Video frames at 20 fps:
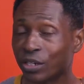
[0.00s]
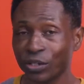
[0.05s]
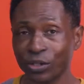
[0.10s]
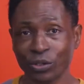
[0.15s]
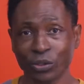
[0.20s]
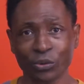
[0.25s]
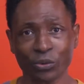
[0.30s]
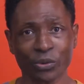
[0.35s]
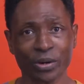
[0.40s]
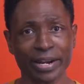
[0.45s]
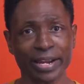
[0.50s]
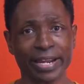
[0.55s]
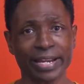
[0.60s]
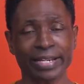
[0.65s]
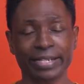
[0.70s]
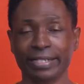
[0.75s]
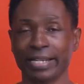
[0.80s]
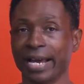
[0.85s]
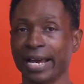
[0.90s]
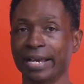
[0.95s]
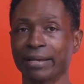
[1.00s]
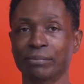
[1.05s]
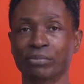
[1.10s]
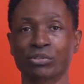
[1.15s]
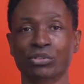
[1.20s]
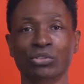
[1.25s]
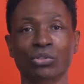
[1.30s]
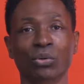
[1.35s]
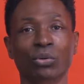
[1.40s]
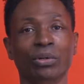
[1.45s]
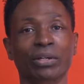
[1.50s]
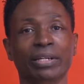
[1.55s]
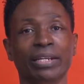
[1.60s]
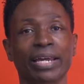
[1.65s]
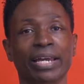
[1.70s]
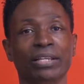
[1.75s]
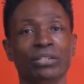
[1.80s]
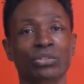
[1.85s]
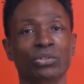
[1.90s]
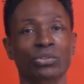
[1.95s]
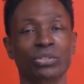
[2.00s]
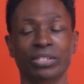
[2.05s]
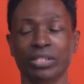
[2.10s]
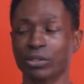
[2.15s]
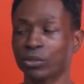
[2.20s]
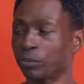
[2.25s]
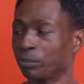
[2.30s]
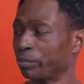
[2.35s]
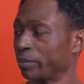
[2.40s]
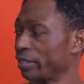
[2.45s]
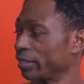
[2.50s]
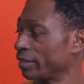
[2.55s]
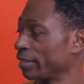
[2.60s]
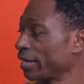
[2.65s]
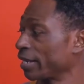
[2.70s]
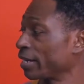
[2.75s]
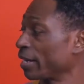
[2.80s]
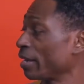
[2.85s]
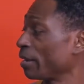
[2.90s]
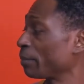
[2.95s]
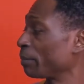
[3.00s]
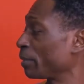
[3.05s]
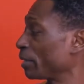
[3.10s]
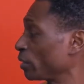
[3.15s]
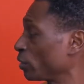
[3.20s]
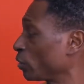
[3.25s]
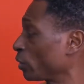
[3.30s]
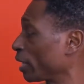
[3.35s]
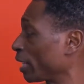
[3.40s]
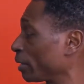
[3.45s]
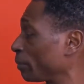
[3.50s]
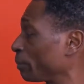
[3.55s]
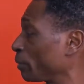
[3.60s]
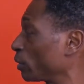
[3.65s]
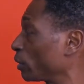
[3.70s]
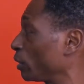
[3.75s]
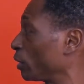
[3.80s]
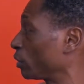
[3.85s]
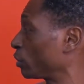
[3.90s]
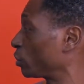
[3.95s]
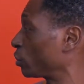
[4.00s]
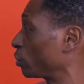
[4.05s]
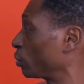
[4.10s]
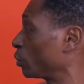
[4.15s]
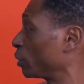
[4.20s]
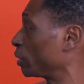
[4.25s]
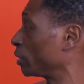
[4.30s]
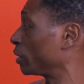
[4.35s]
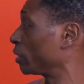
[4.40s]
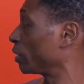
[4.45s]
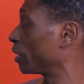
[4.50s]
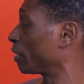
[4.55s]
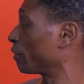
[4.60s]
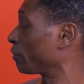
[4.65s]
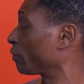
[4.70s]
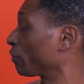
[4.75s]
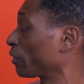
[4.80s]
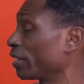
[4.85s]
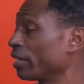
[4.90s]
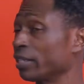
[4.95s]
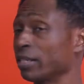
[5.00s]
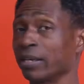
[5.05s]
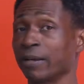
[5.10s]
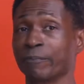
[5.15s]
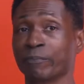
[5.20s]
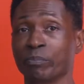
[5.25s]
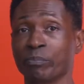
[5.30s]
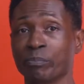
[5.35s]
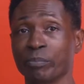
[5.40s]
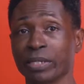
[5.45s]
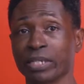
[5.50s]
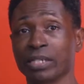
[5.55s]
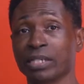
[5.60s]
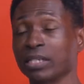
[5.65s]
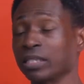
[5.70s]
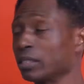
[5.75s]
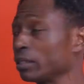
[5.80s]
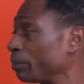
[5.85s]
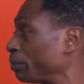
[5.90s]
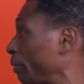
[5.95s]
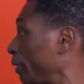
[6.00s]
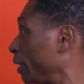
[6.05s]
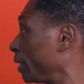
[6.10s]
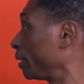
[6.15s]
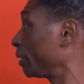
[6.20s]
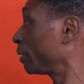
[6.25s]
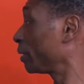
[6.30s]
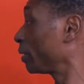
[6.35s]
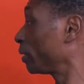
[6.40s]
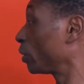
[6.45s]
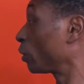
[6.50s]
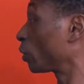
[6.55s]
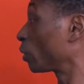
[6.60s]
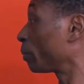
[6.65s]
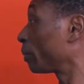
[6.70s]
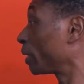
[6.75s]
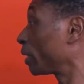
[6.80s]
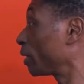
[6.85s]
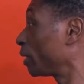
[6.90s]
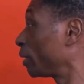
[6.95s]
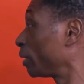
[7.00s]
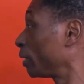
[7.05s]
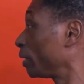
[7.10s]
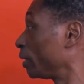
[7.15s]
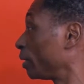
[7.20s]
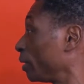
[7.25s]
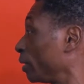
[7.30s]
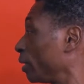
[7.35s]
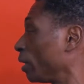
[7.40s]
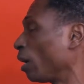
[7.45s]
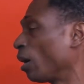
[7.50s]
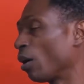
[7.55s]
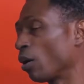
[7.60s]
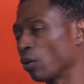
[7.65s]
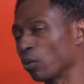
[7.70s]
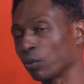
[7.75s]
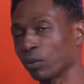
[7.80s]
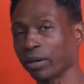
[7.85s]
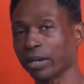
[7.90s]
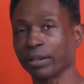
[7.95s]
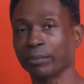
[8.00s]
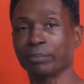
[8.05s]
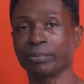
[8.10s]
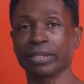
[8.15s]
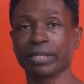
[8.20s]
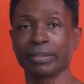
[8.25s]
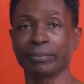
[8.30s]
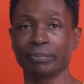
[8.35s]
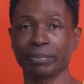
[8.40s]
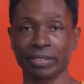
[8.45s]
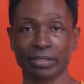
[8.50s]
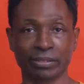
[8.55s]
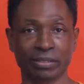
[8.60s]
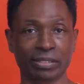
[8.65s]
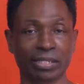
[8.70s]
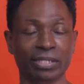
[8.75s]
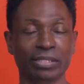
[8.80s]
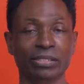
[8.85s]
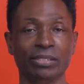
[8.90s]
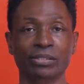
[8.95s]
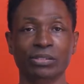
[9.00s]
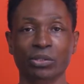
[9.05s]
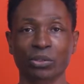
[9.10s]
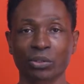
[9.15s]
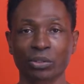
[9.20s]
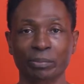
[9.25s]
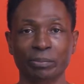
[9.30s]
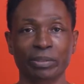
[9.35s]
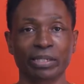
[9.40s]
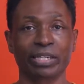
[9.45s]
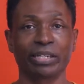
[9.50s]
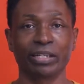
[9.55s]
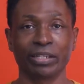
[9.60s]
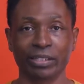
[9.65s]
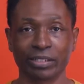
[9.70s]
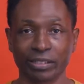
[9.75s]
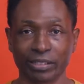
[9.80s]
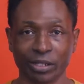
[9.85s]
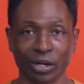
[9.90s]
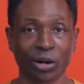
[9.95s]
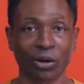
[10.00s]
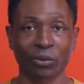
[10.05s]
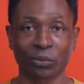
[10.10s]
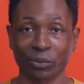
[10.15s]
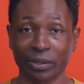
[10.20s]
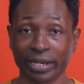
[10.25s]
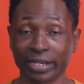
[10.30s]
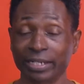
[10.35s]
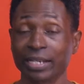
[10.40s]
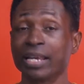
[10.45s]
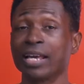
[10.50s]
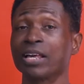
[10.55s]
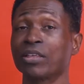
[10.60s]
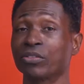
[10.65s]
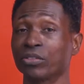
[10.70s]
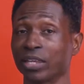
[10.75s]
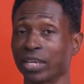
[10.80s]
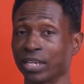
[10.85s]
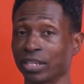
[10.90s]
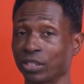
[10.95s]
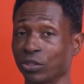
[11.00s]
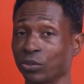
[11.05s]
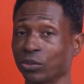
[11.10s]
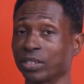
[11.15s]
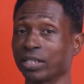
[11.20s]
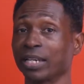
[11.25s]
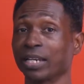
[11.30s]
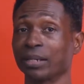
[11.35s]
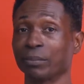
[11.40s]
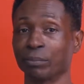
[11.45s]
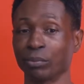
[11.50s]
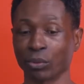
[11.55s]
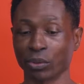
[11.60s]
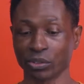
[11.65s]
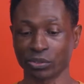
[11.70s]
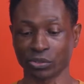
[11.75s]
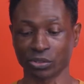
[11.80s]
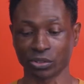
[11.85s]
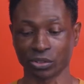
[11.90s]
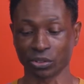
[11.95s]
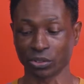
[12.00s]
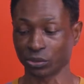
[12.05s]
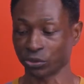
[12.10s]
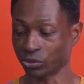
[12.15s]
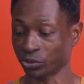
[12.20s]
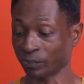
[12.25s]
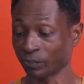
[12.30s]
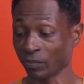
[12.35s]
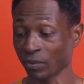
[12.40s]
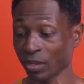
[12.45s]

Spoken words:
Great. I am so glad you tell Pete that. Pete, you got to be a good student today, friend. Be good, Pete. You going to be good? All right, Pete. Pete says he's going to be good. All right. Thank you again, boys and girls.